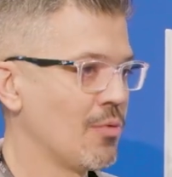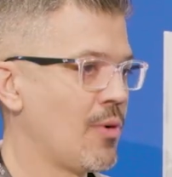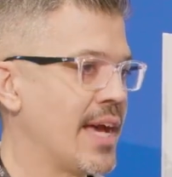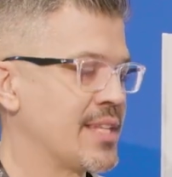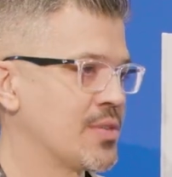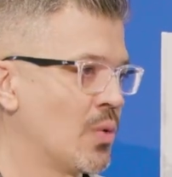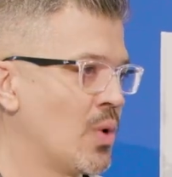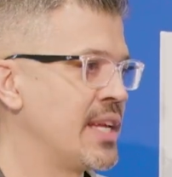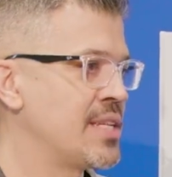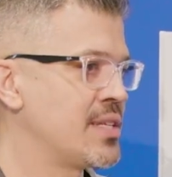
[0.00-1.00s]
Right. So in
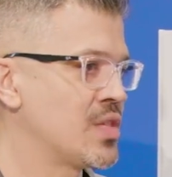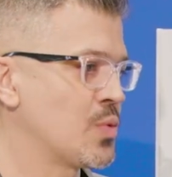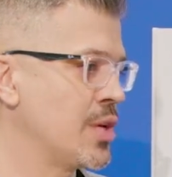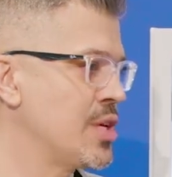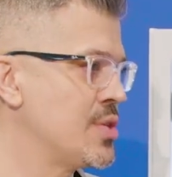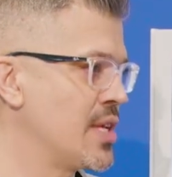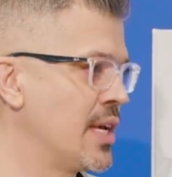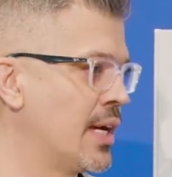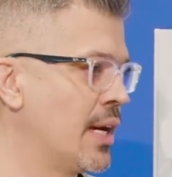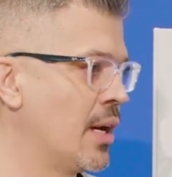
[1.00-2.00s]
one instance, we're
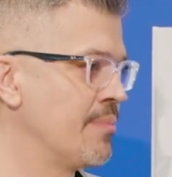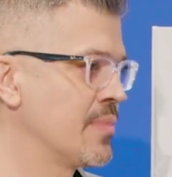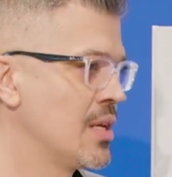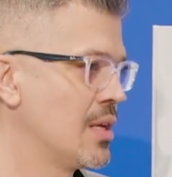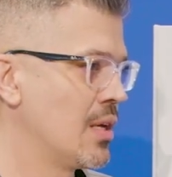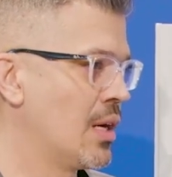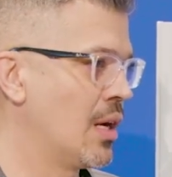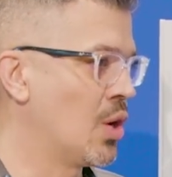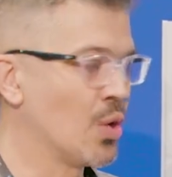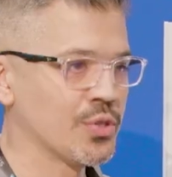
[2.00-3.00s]
using
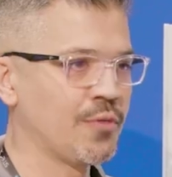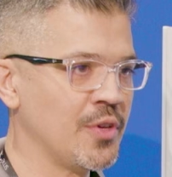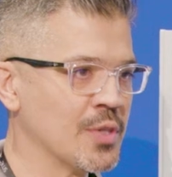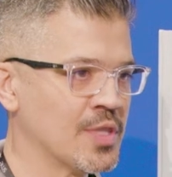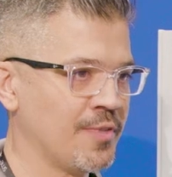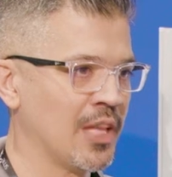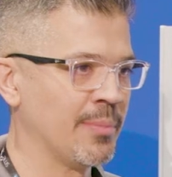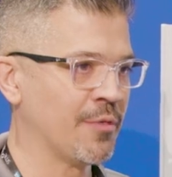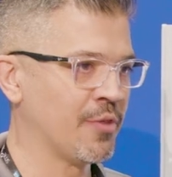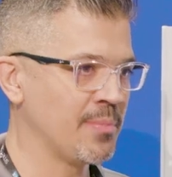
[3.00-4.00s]
ultrafused
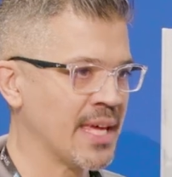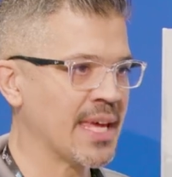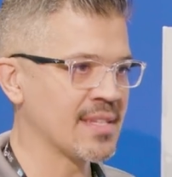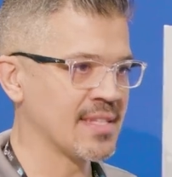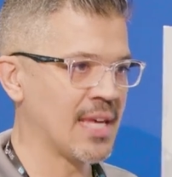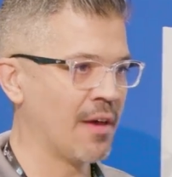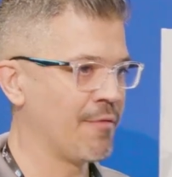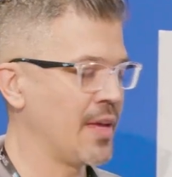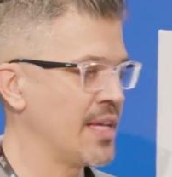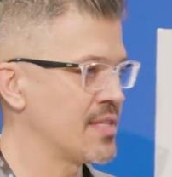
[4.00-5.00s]
filament from
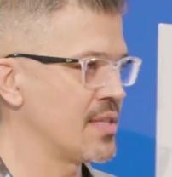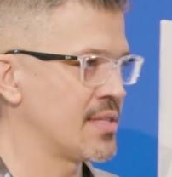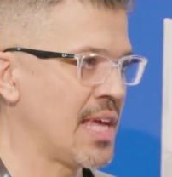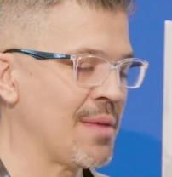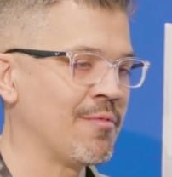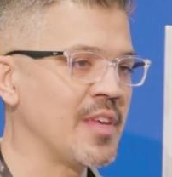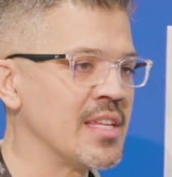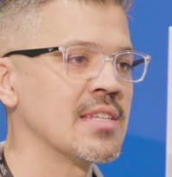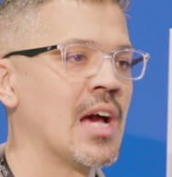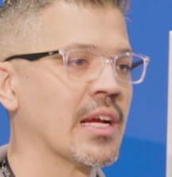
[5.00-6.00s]
BASF. It's the same
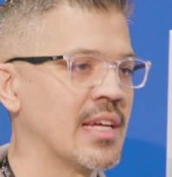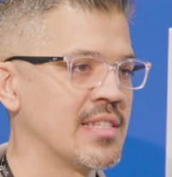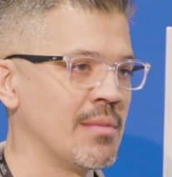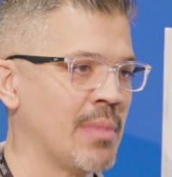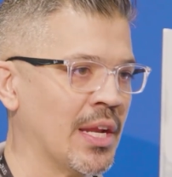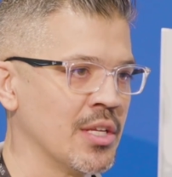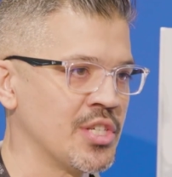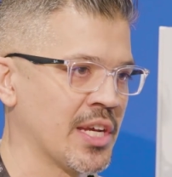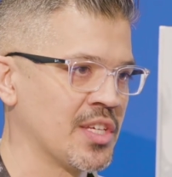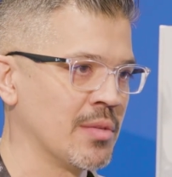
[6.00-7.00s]
feedstock that's in metal
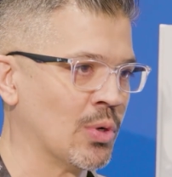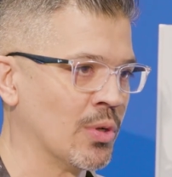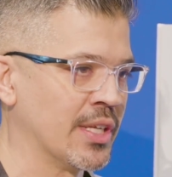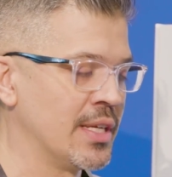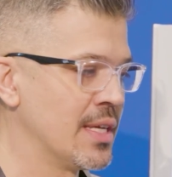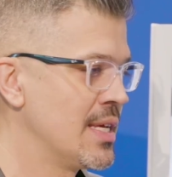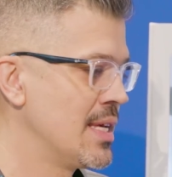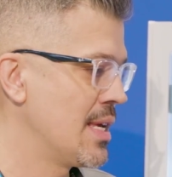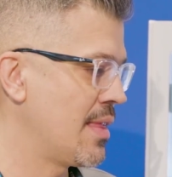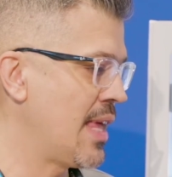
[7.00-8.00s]
injection molded.
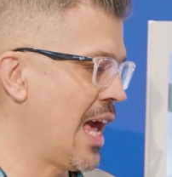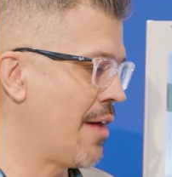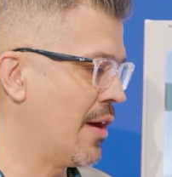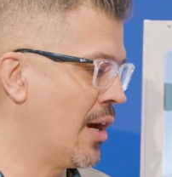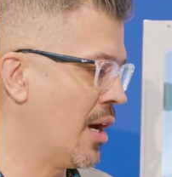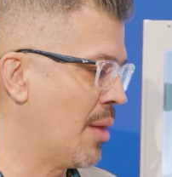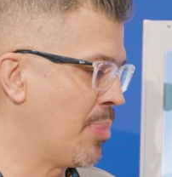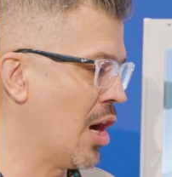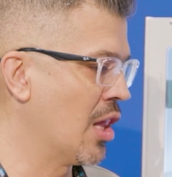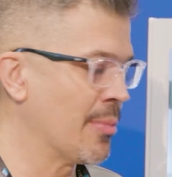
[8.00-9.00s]
They have a
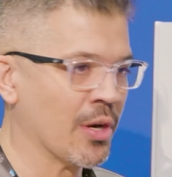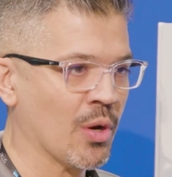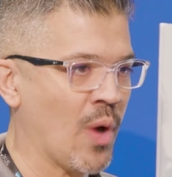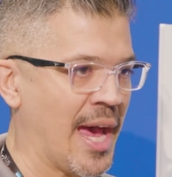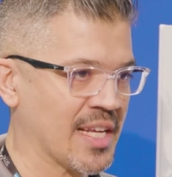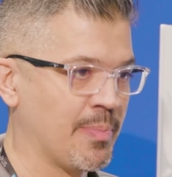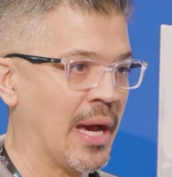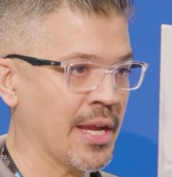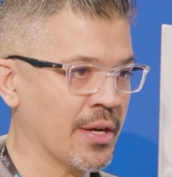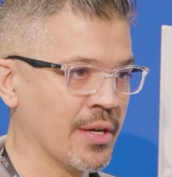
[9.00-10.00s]
polymer and a wax
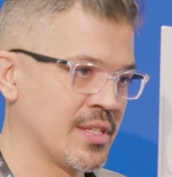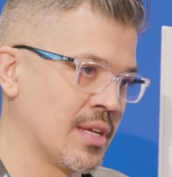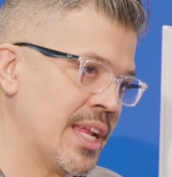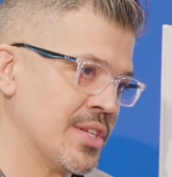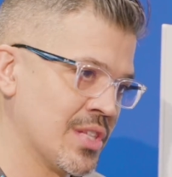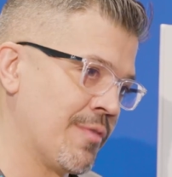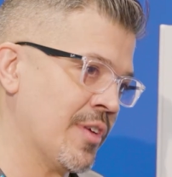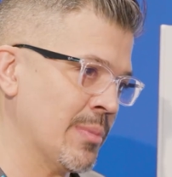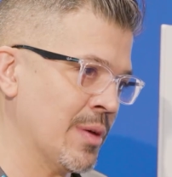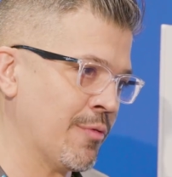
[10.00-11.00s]
binder to get into the
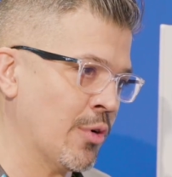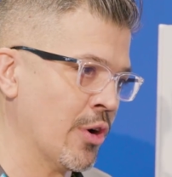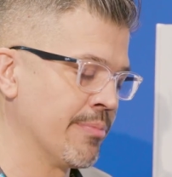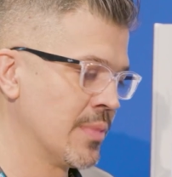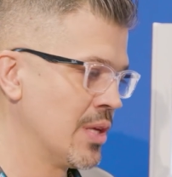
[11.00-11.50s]
filament form.